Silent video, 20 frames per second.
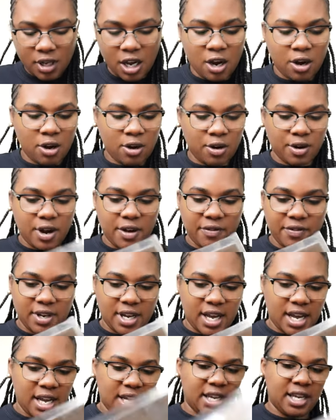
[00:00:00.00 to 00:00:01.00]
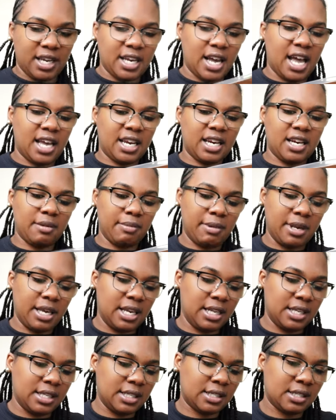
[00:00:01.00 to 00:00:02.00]
Oh, I forgot. Yeah, I ended up
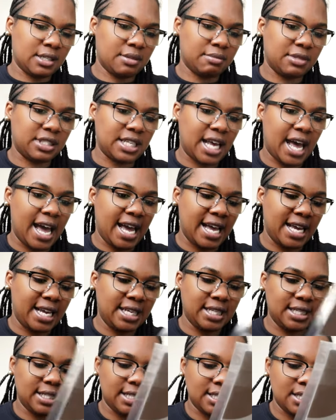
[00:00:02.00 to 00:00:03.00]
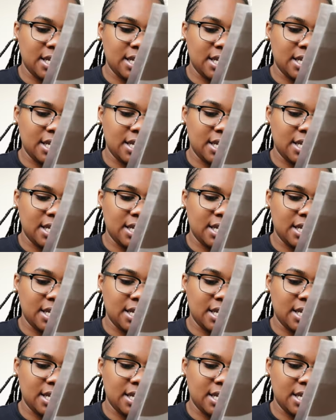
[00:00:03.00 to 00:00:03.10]
getting some tights,